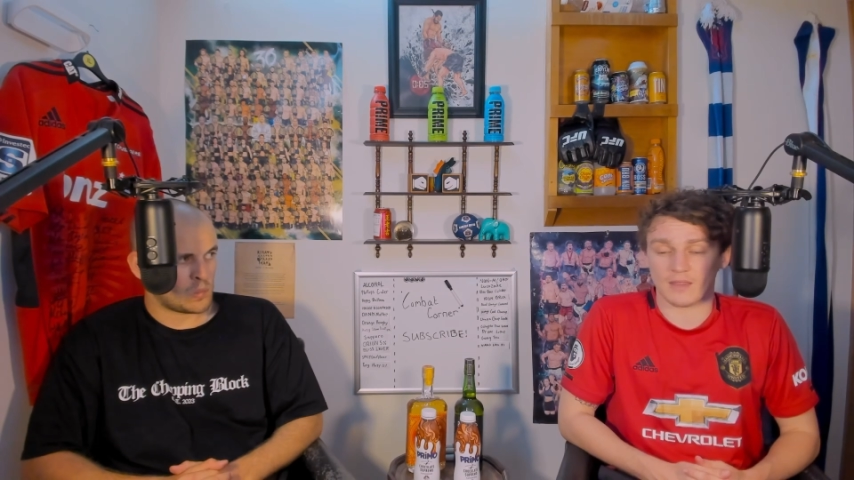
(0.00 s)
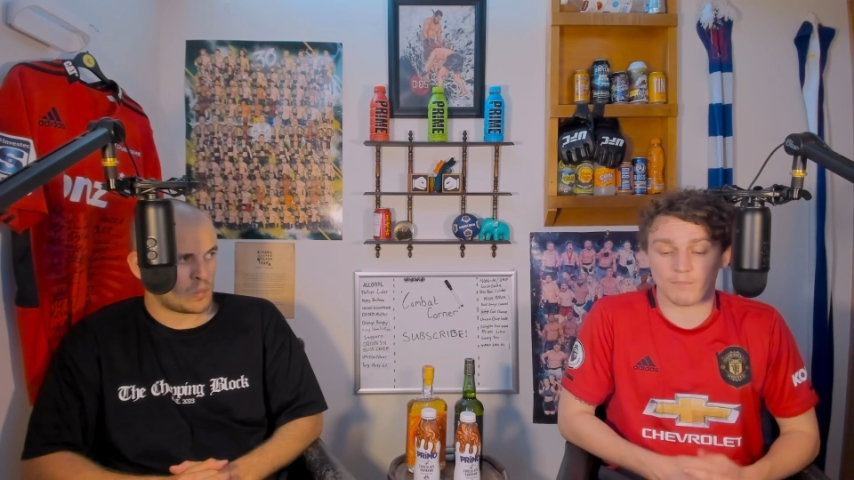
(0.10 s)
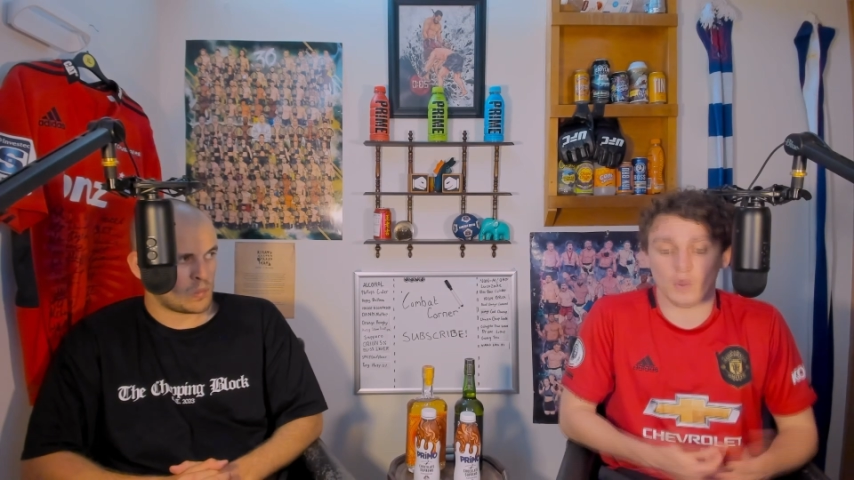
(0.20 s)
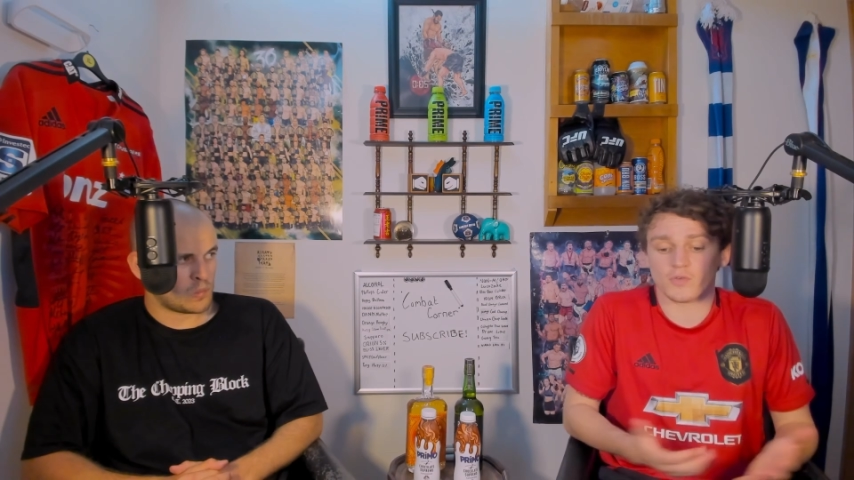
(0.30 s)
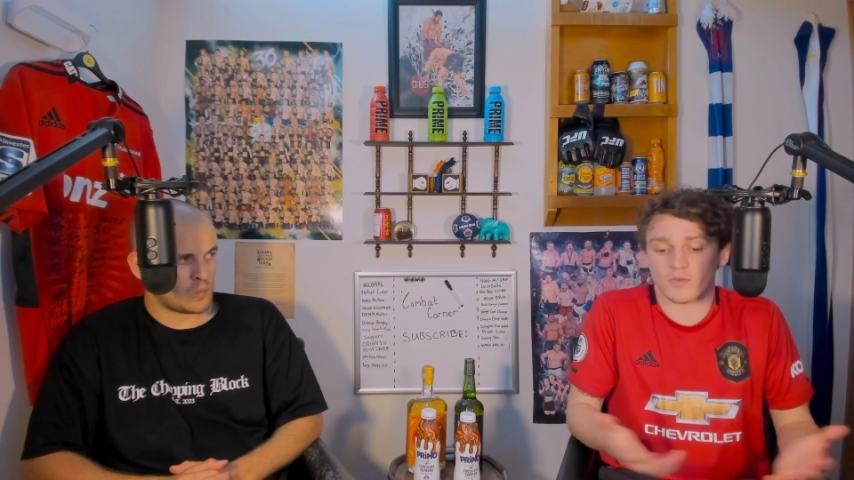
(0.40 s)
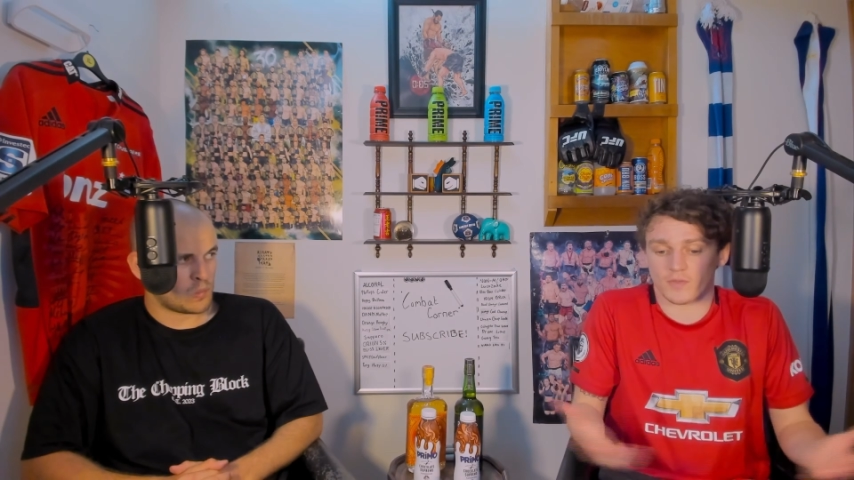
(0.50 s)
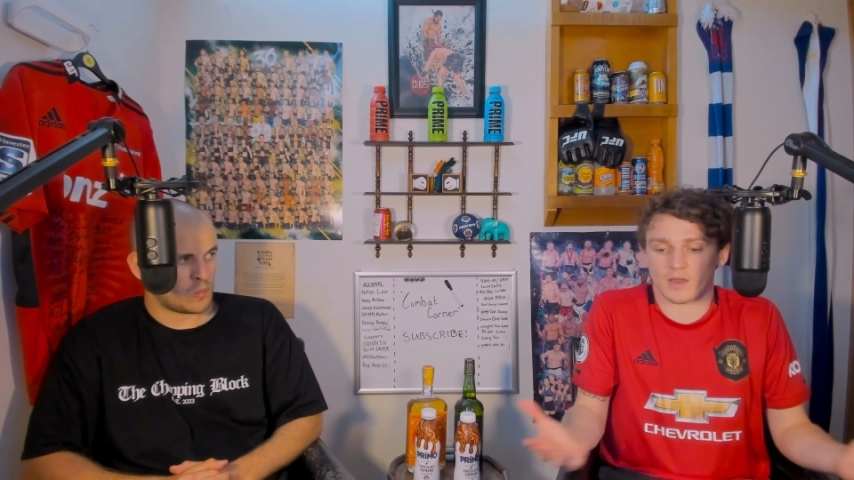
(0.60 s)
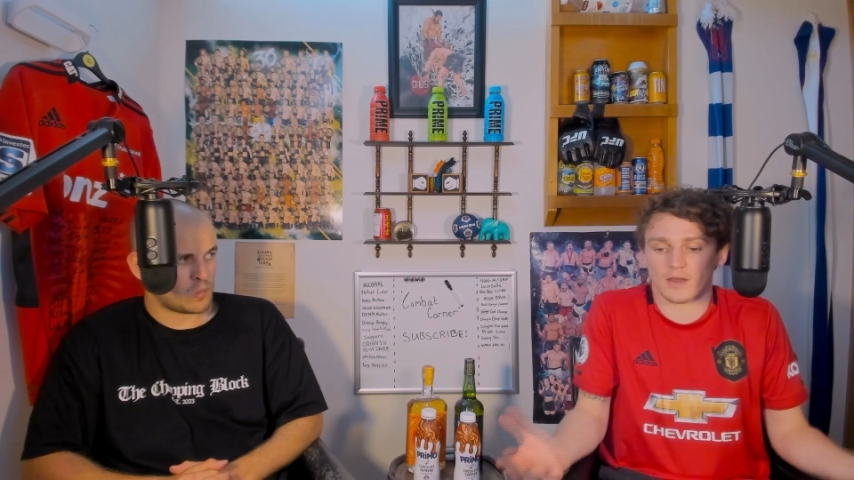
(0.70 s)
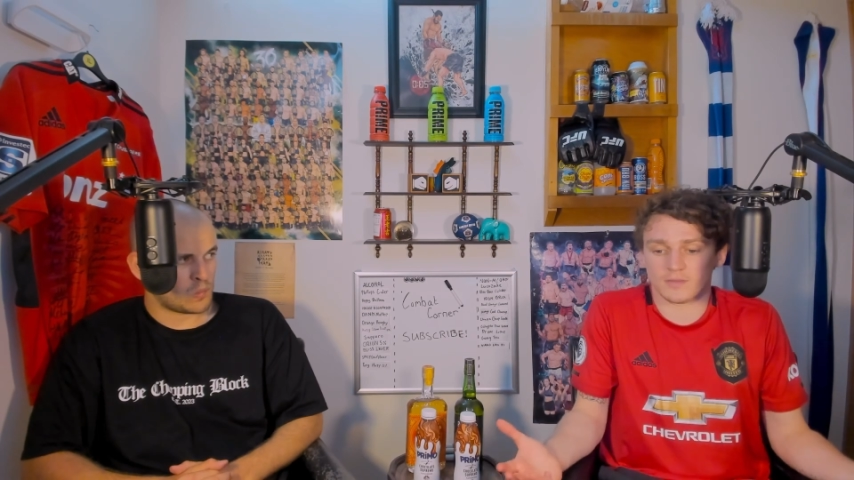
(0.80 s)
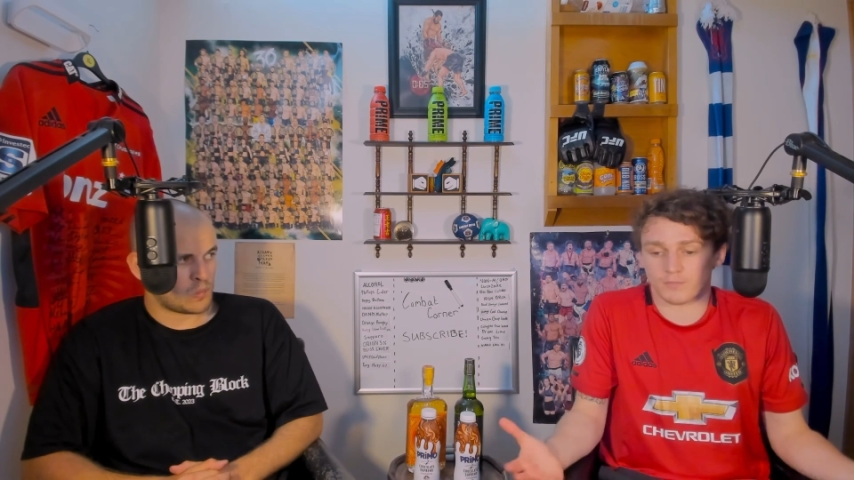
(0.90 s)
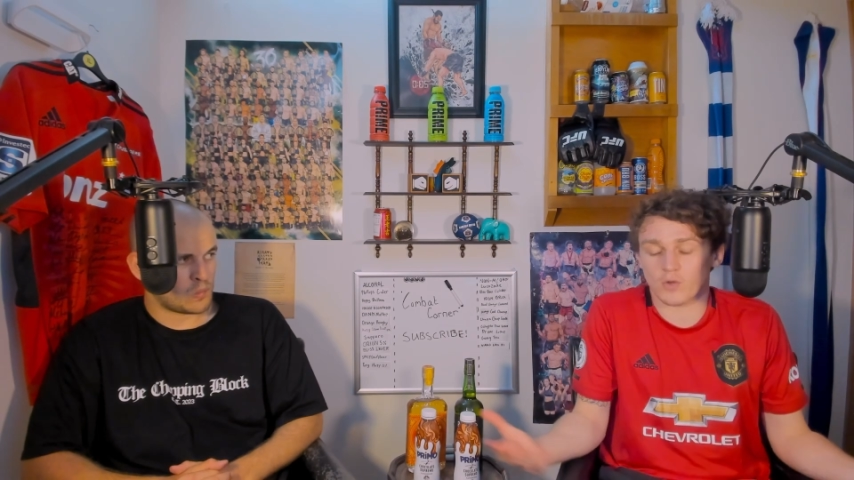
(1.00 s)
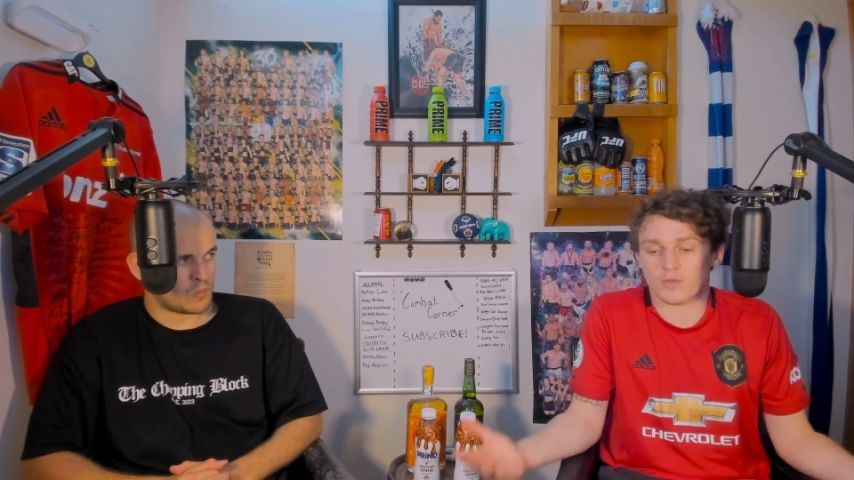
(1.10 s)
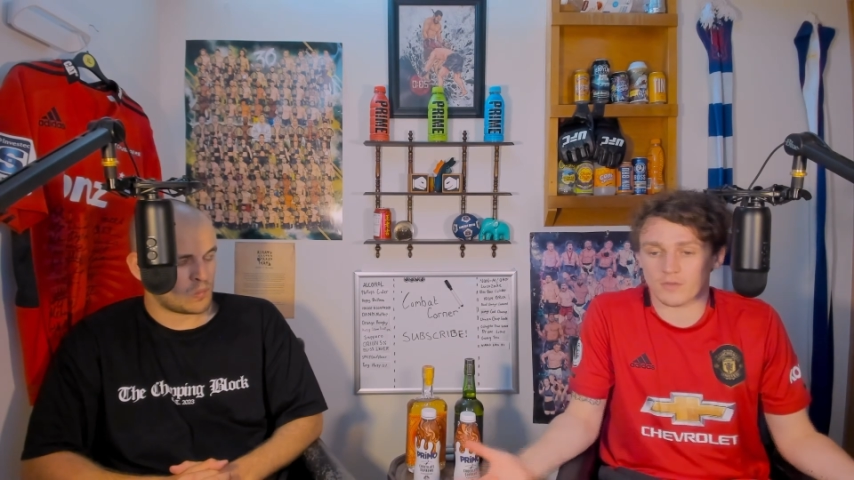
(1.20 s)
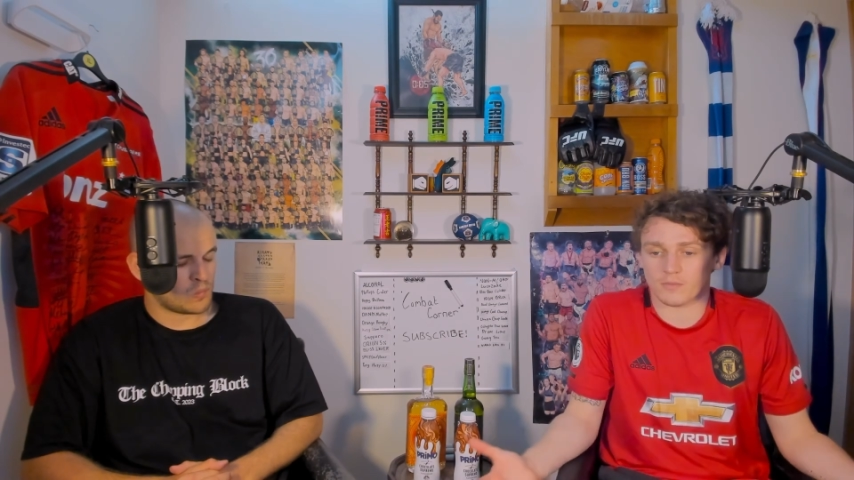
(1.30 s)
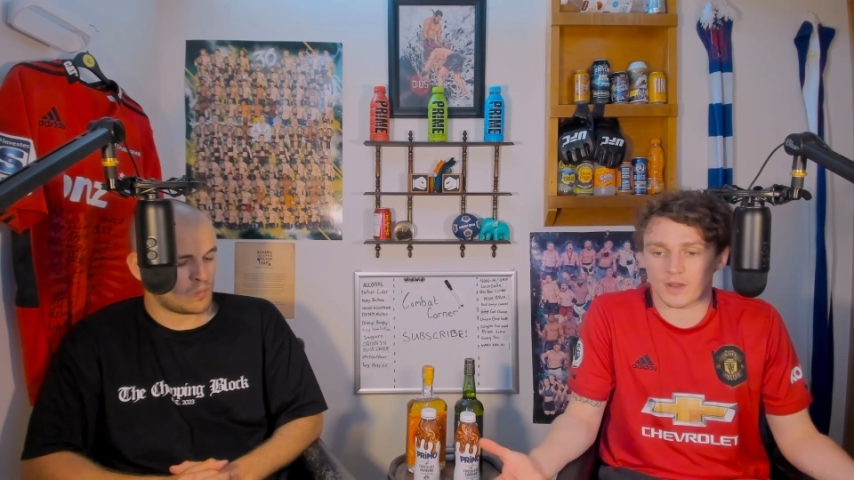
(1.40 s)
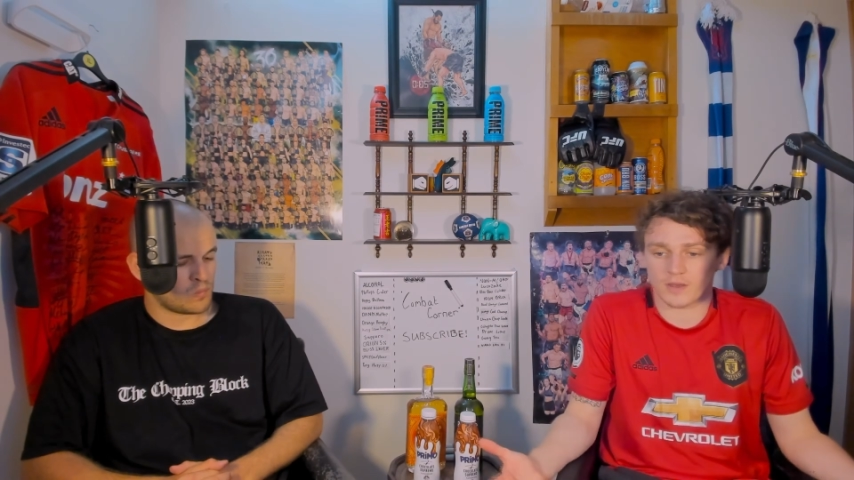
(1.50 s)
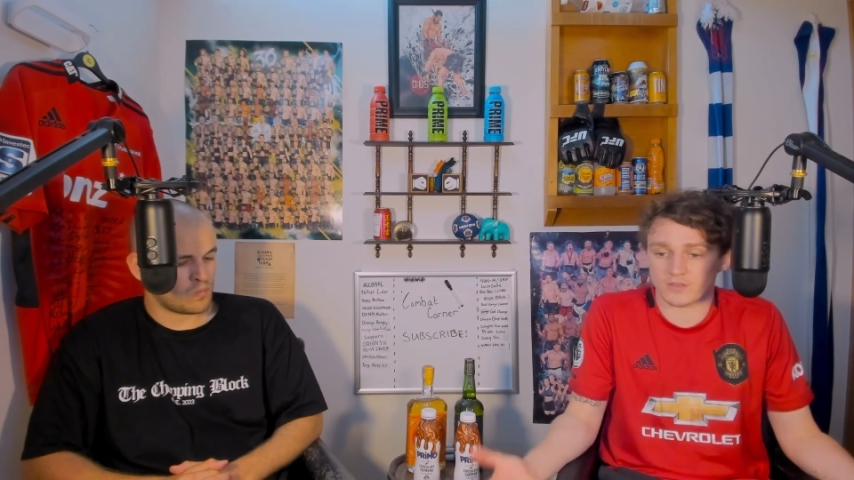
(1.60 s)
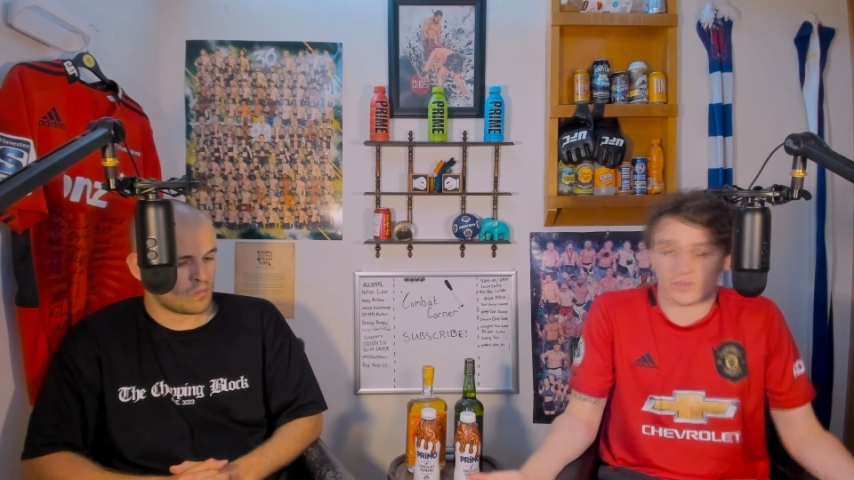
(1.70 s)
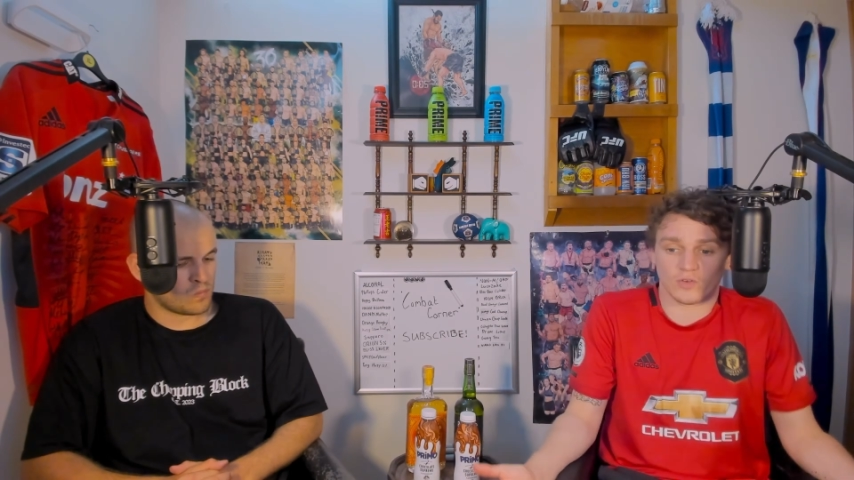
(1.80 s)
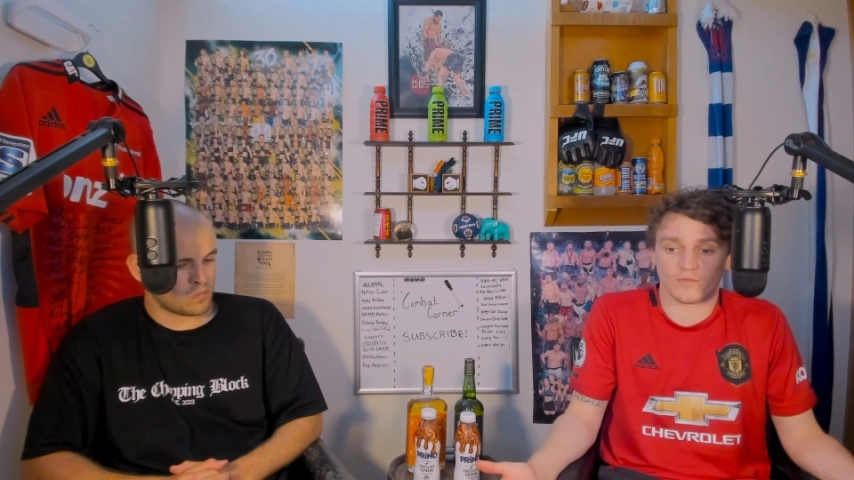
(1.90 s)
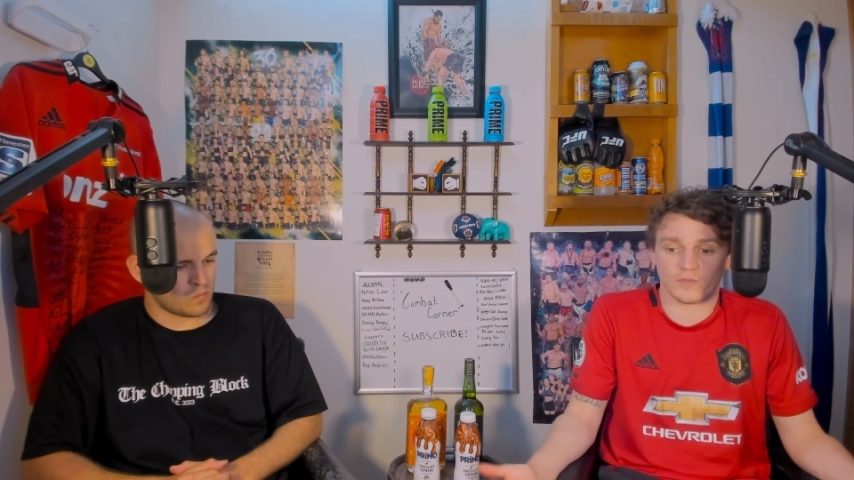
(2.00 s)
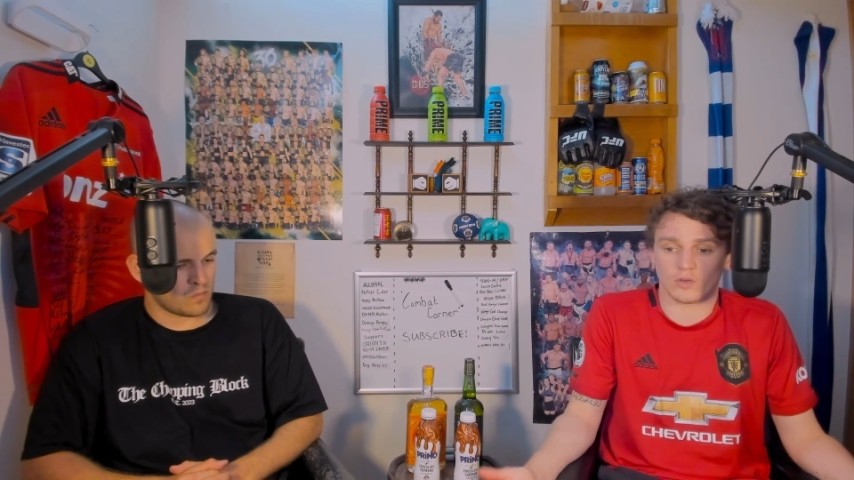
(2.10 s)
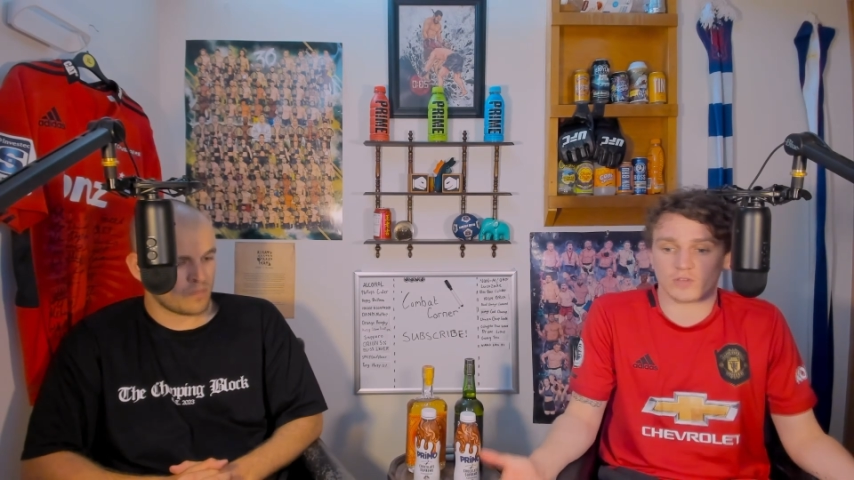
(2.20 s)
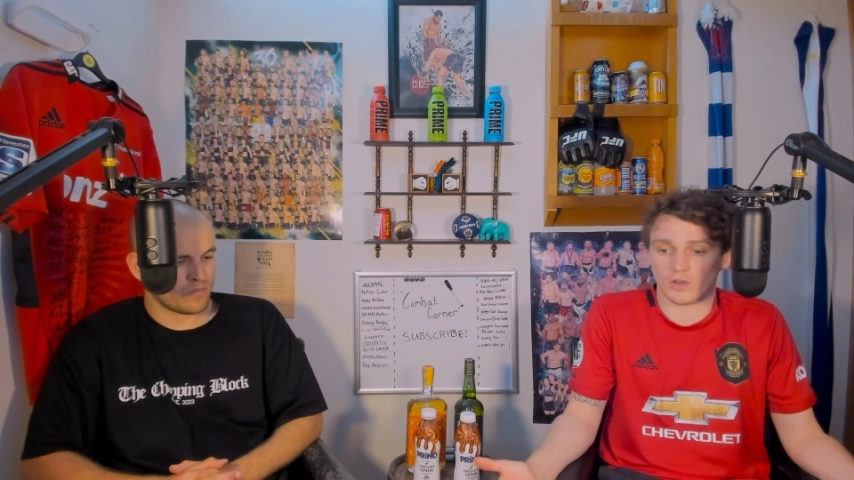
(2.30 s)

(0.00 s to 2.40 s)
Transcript: both of them kind of deserved not to